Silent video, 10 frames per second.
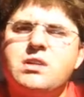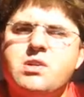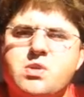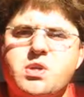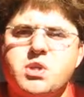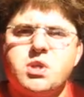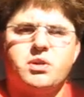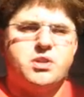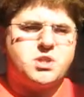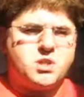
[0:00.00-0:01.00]
so as
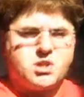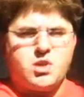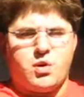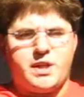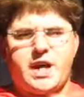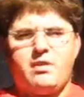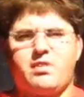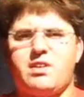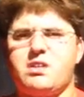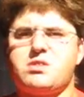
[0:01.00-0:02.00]
to just sort out
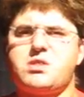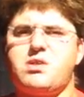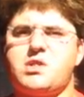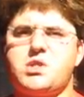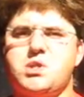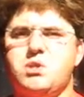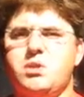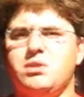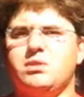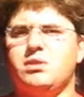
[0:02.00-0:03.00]
things, so as
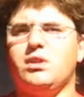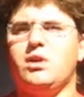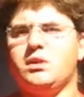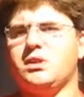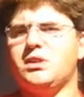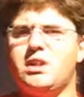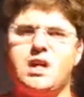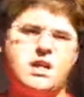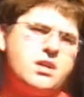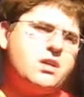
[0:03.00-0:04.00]
to load
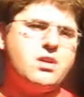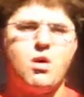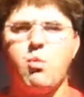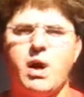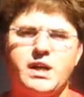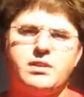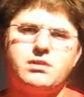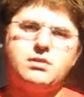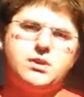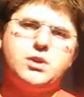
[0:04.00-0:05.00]
n no one
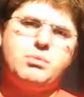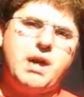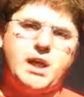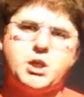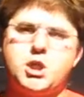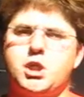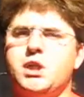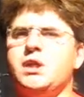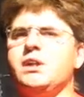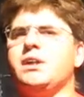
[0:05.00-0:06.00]
too much.
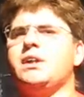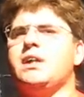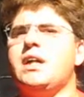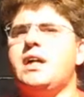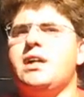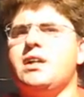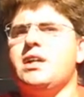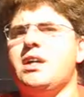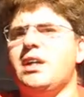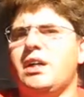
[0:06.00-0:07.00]

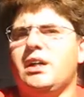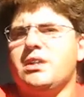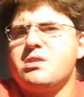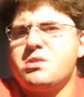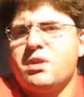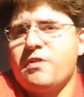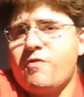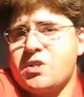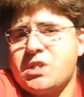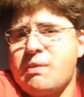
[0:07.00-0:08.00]
Uh, so
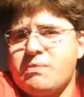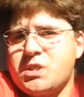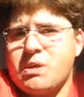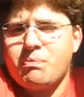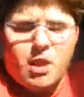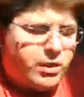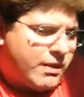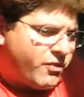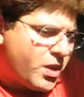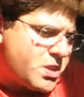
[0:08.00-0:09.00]
if some some
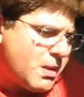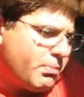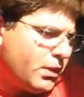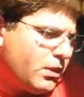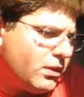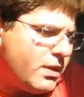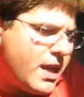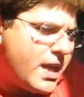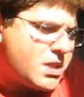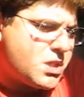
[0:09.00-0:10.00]
program, for example,
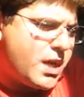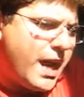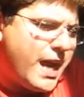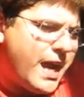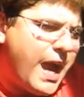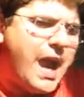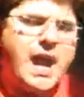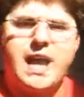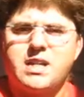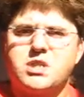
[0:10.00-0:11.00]

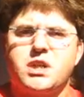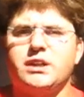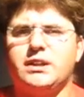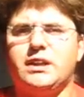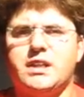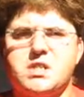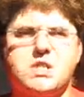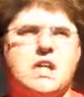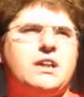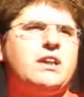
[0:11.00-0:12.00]
accidentally
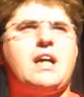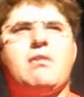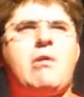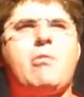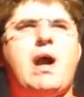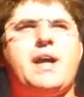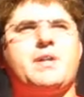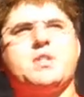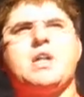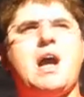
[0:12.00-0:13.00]
suddenly
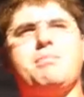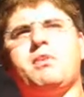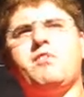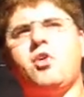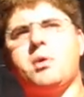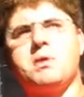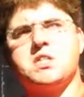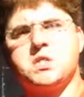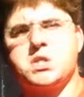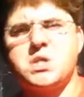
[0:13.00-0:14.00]
requires high
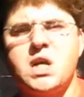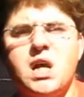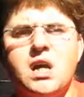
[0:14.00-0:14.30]
performance,